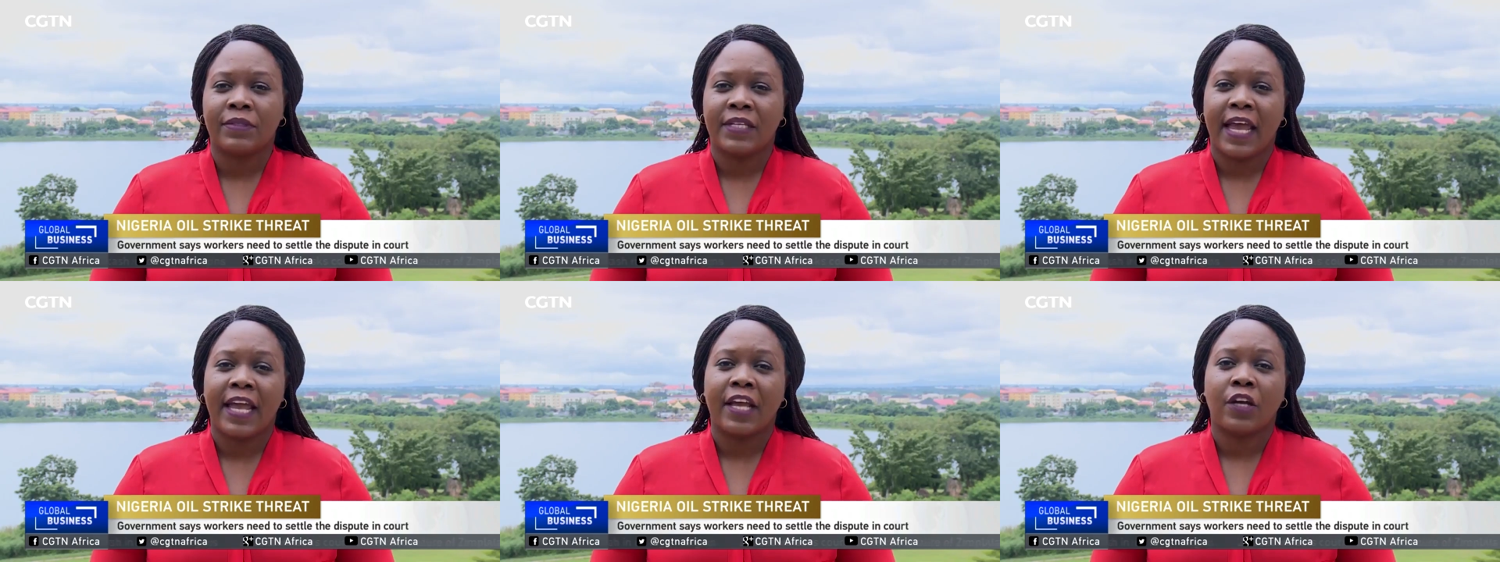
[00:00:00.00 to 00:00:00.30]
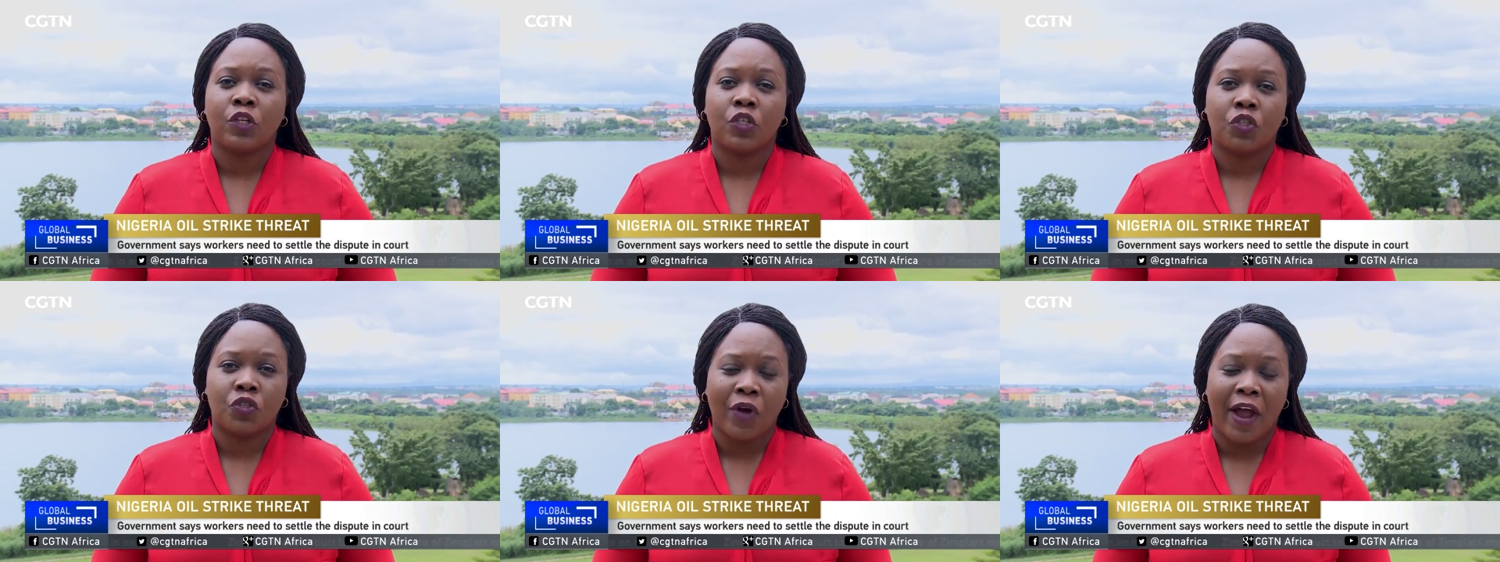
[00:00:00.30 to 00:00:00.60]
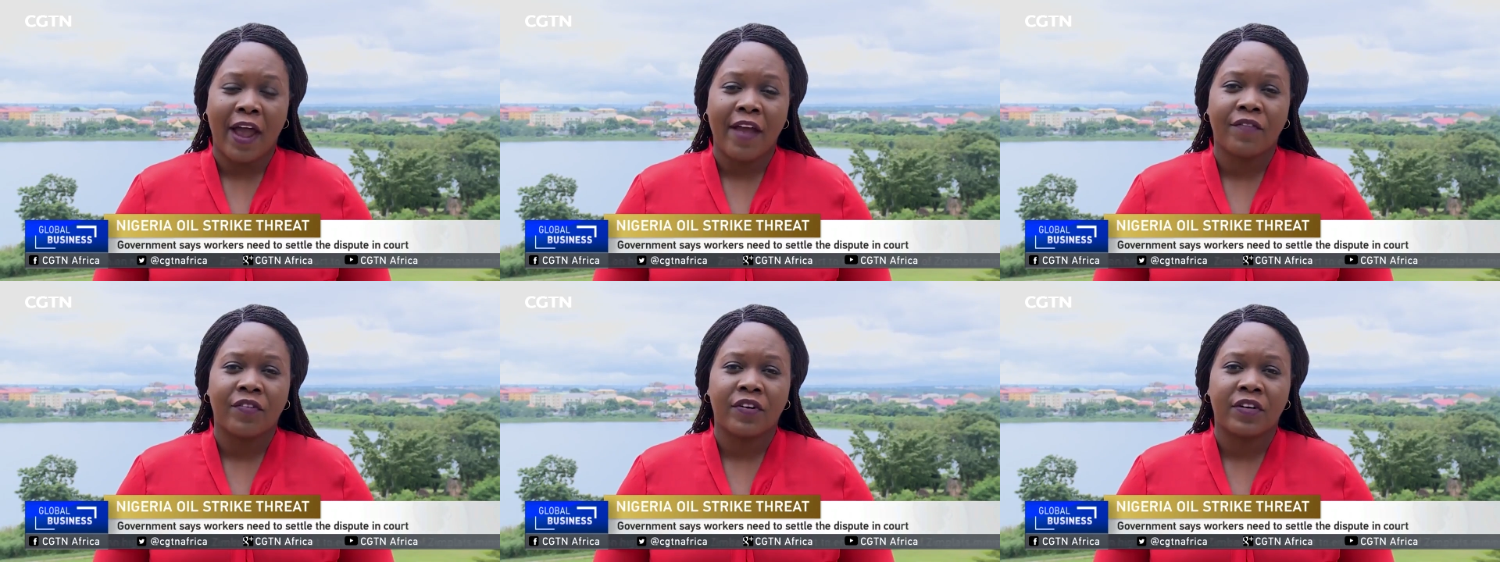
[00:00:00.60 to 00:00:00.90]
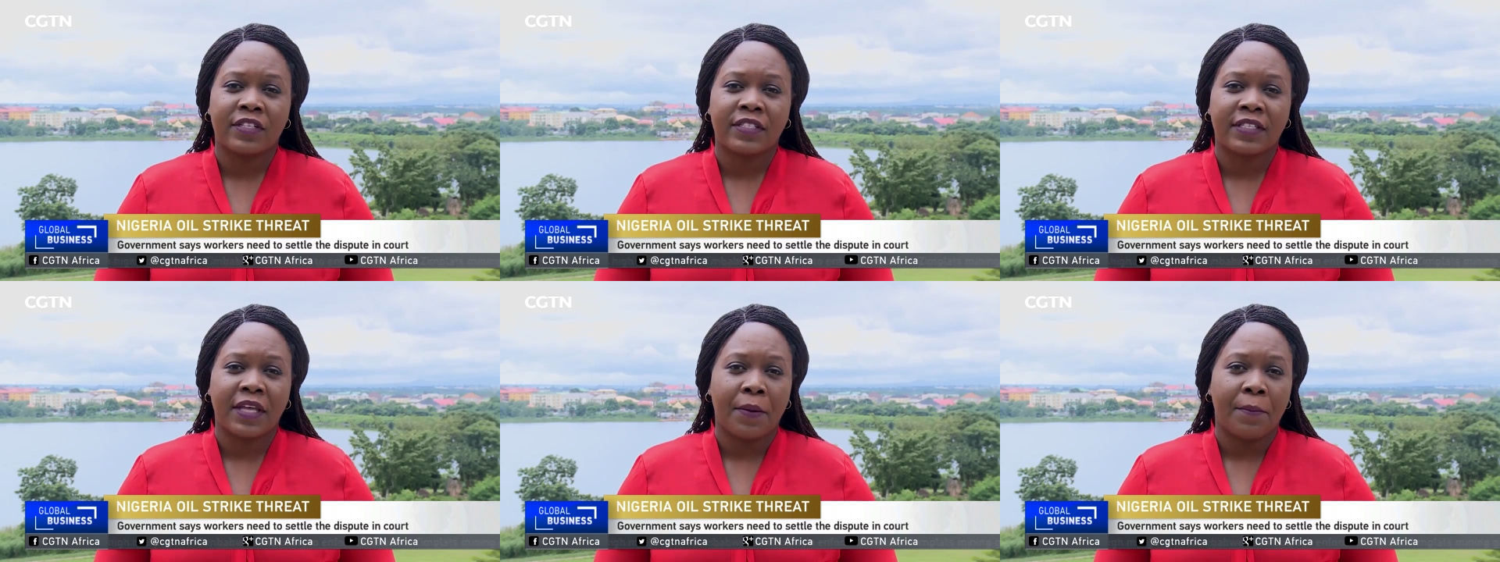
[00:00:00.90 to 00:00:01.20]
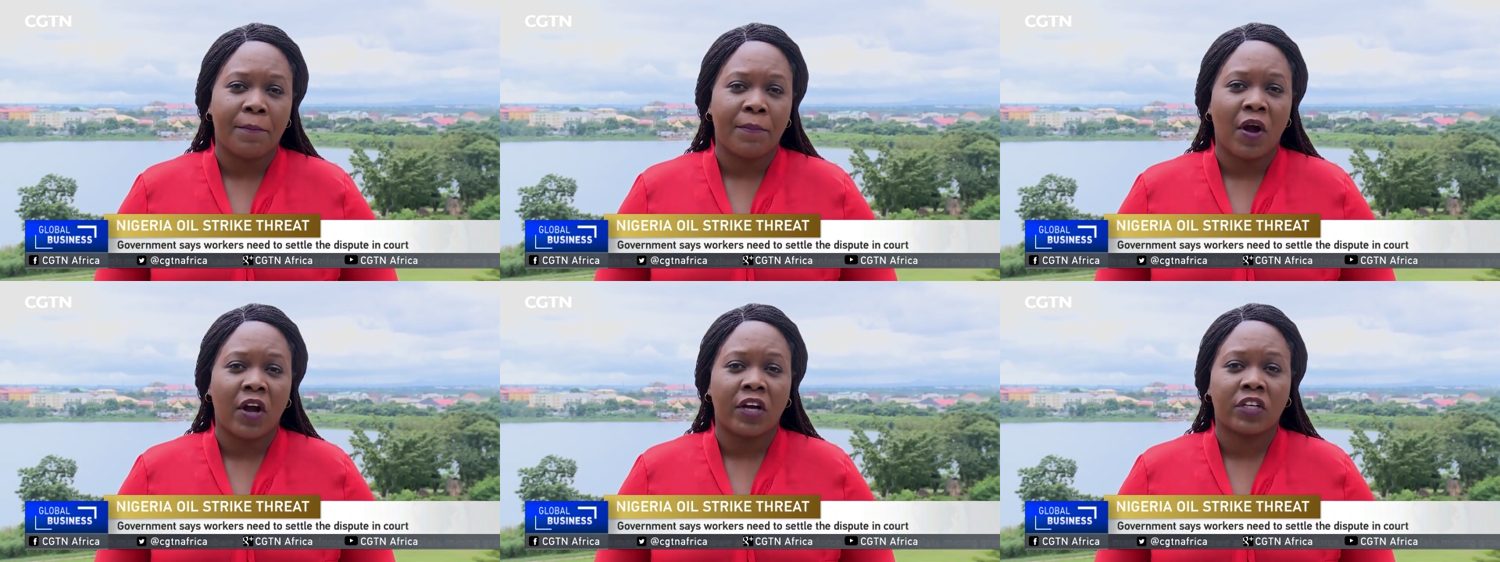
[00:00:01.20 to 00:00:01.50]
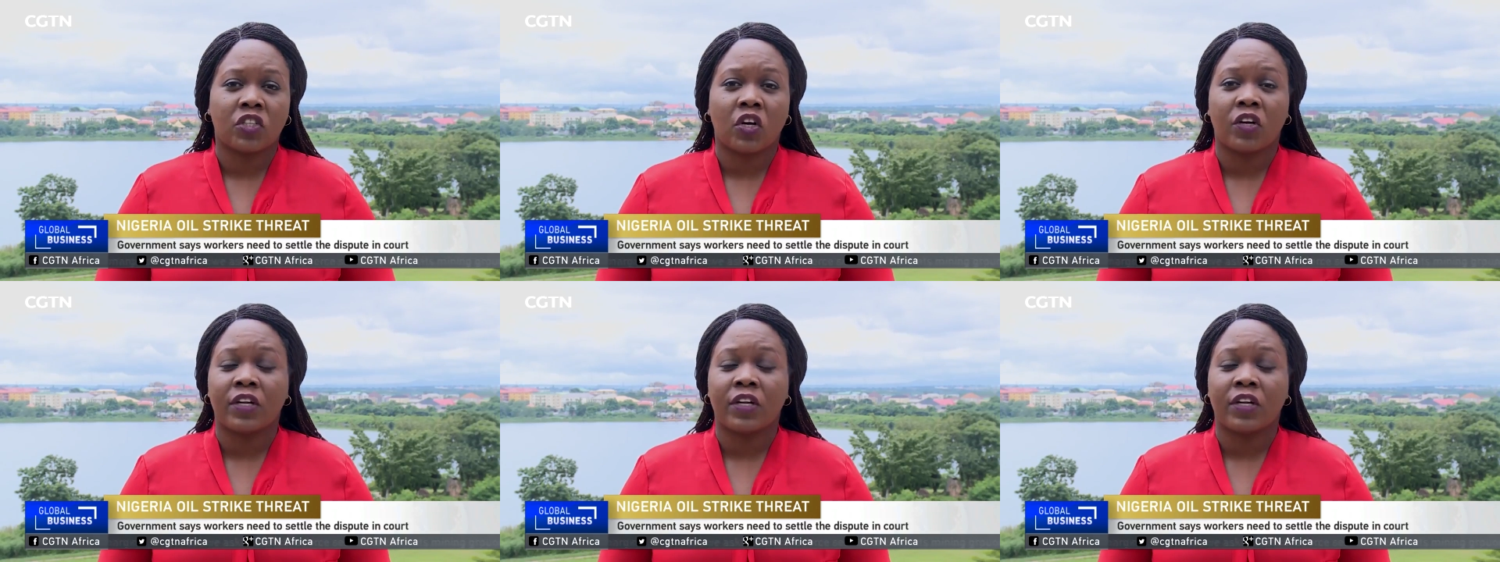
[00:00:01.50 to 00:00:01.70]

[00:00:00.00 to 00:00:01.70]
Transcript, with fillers: tanker drivers embarked